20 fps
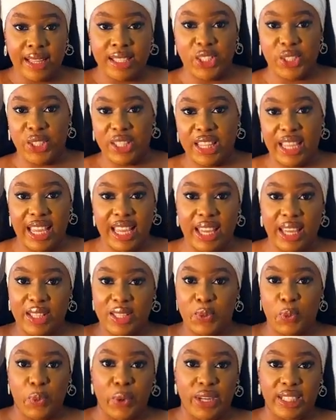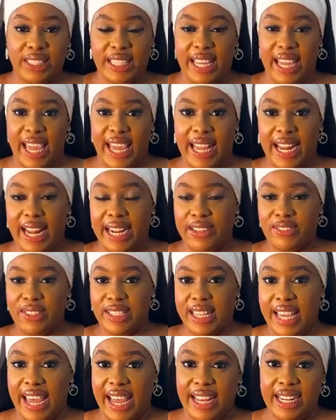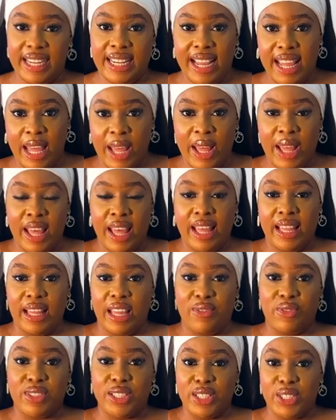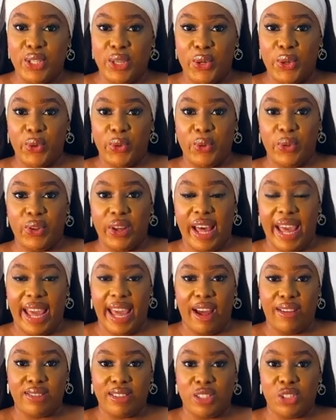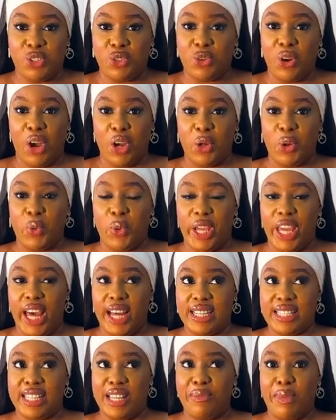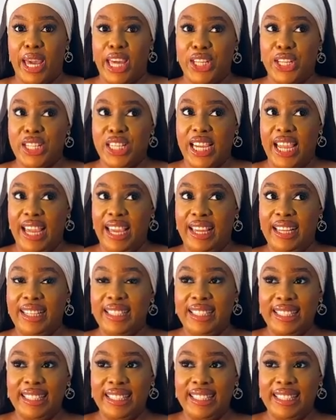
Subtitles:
Do you think it's worth the 8 out of 10? Even though I have to struggle with y'all seeing my coochie?